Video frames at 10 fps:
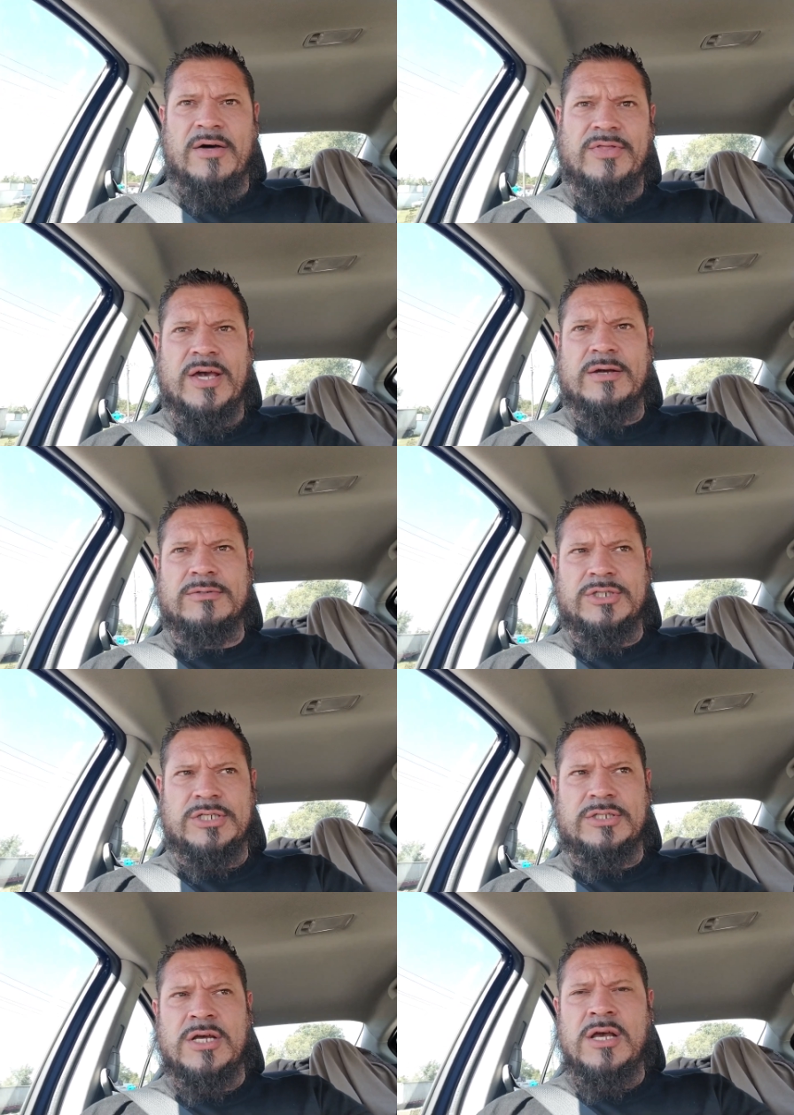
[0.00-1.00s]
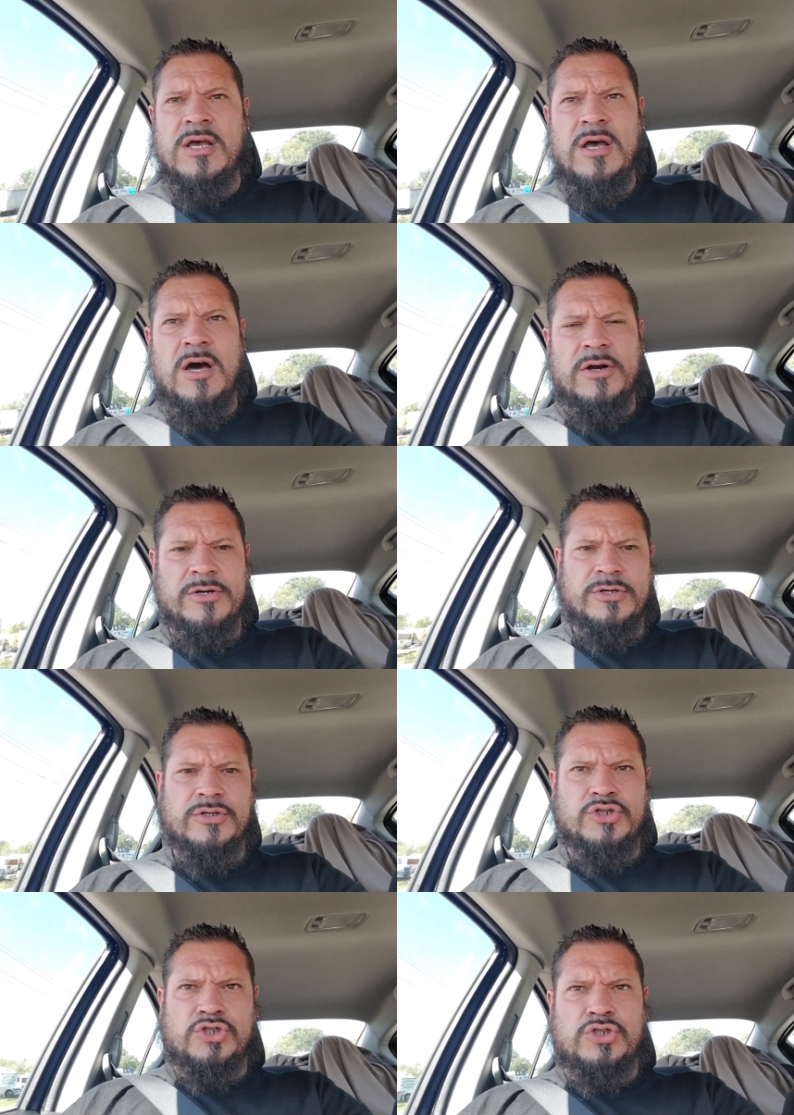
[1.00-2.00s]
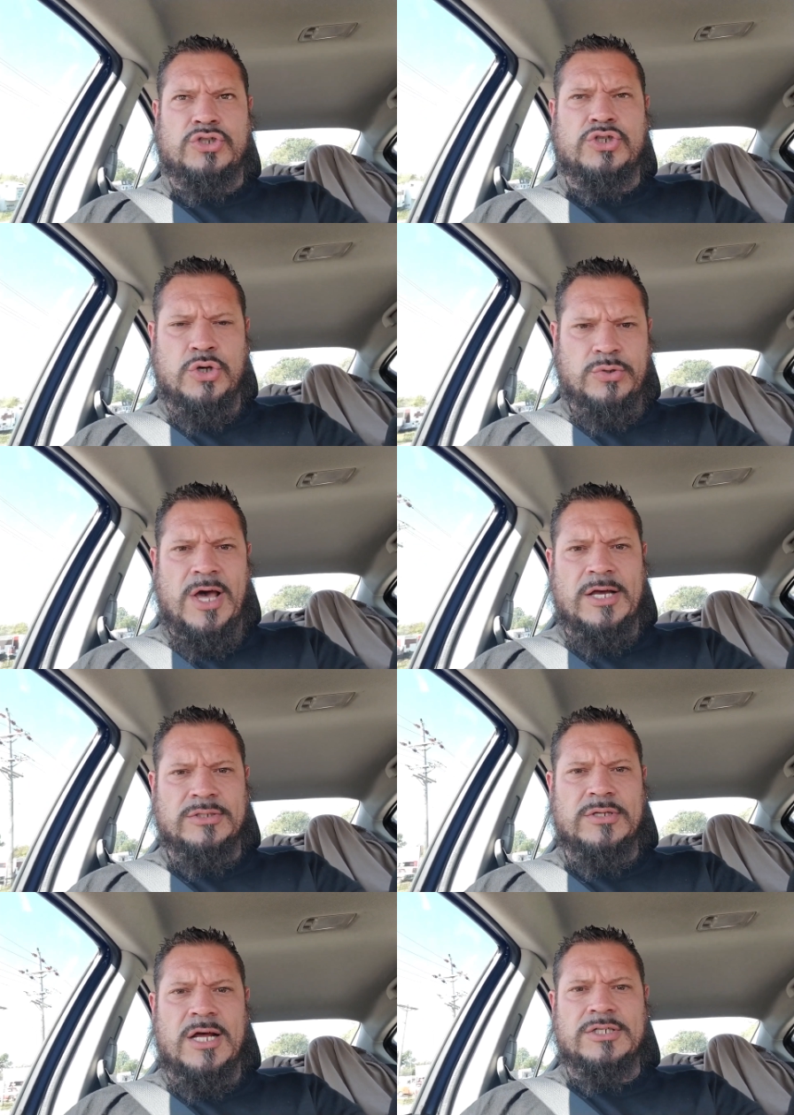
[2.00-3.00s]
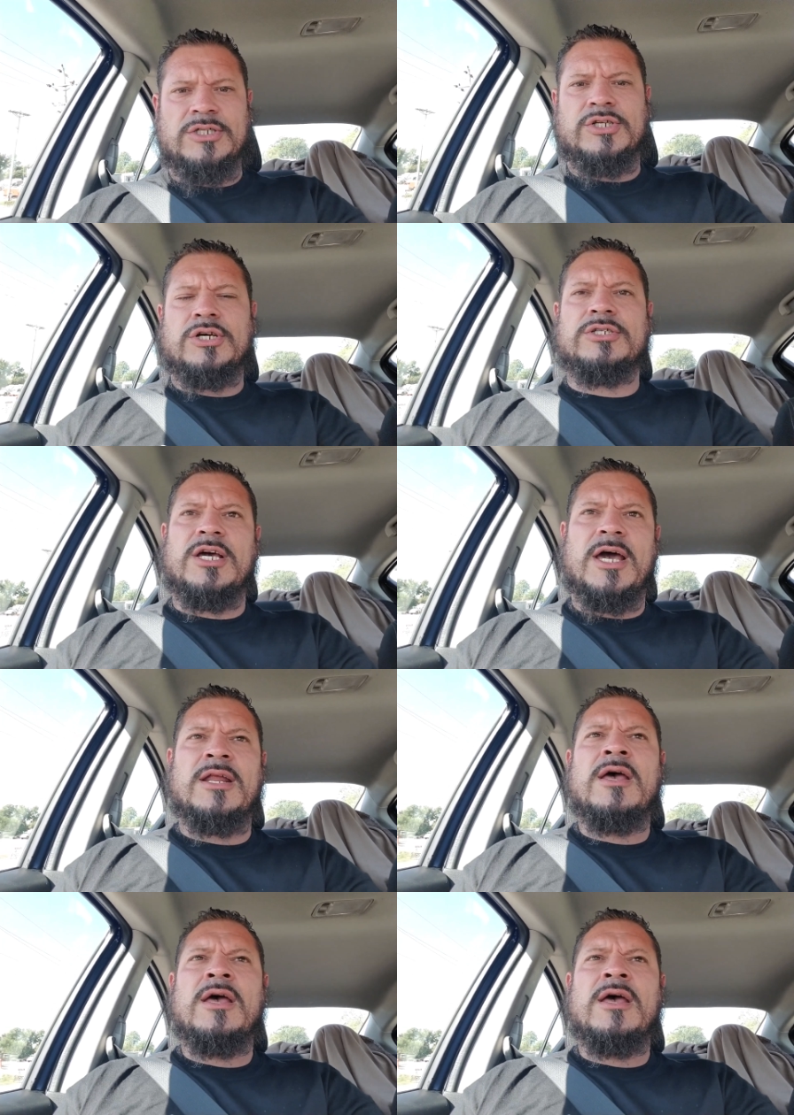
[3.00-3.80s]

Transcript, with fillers: I think it was just 102,000 I just looked at.